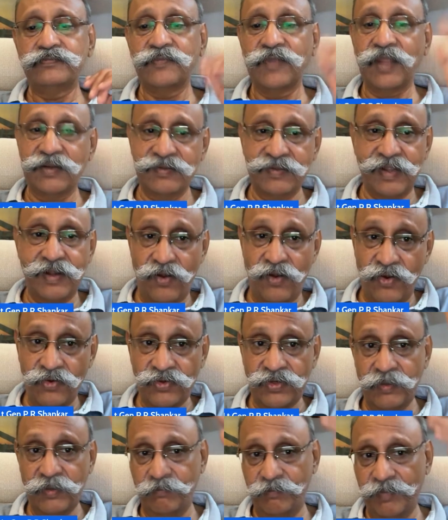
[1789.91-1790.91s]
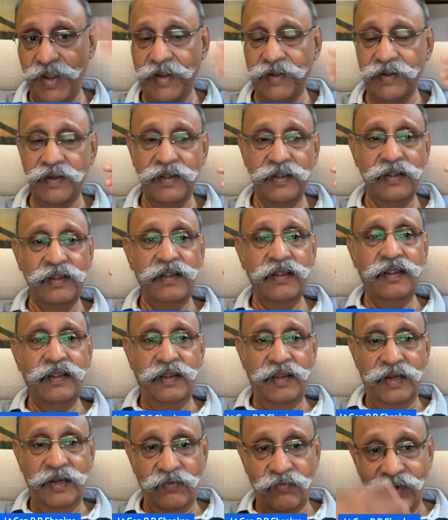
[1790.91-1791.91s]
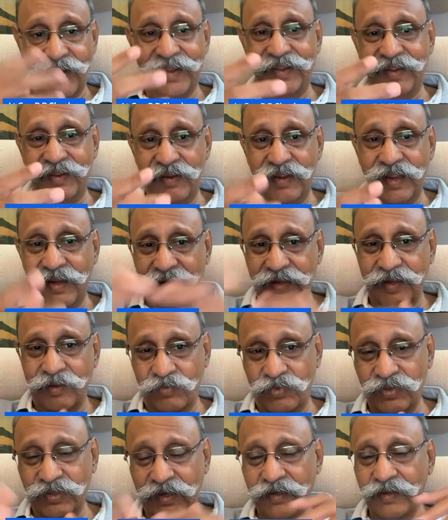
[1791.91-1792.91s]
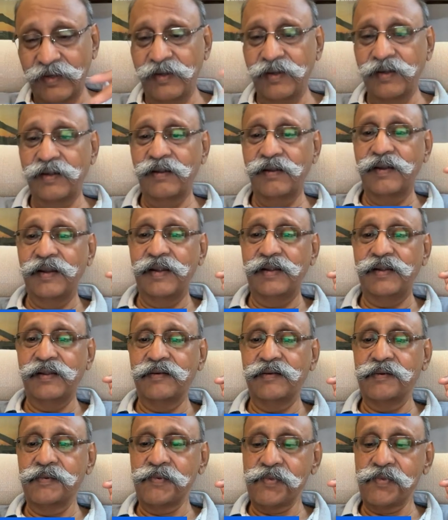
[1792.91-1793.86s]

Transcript: That's their long-term plan. And why, I'll come to that a little later.